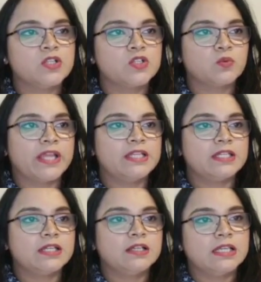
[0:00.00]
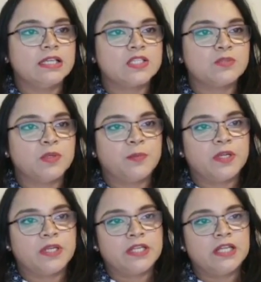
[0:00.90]
So white is
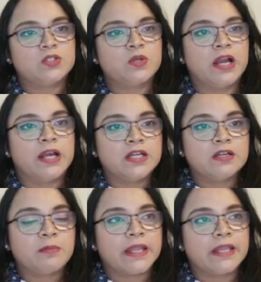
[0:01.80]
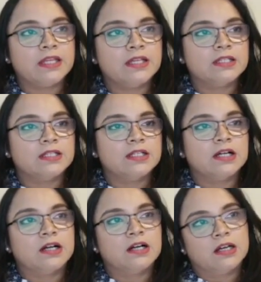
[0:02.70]
preparing to undermine
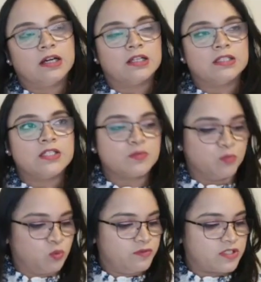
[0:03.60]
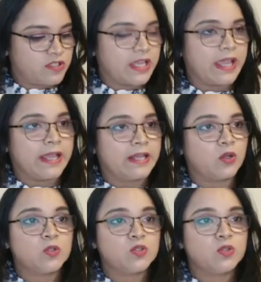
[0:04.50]
these moves and
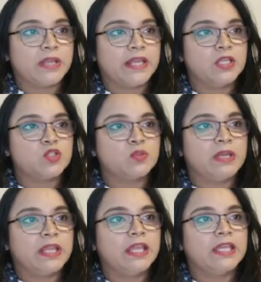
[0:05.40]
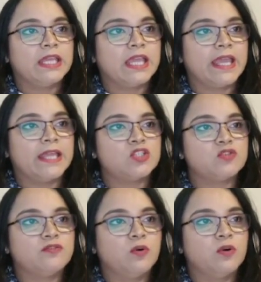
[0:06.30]
also planning to play
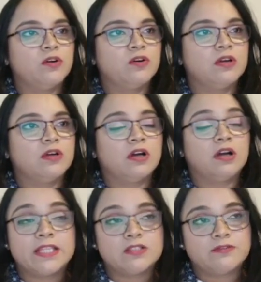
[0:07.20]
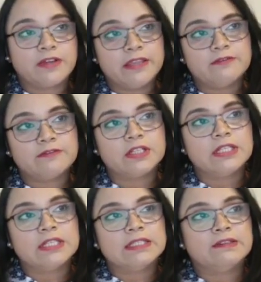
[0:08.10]
h4, h5,
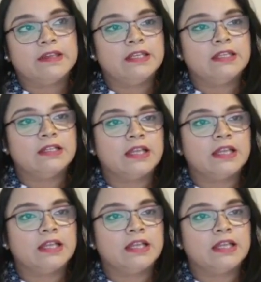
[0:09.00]
then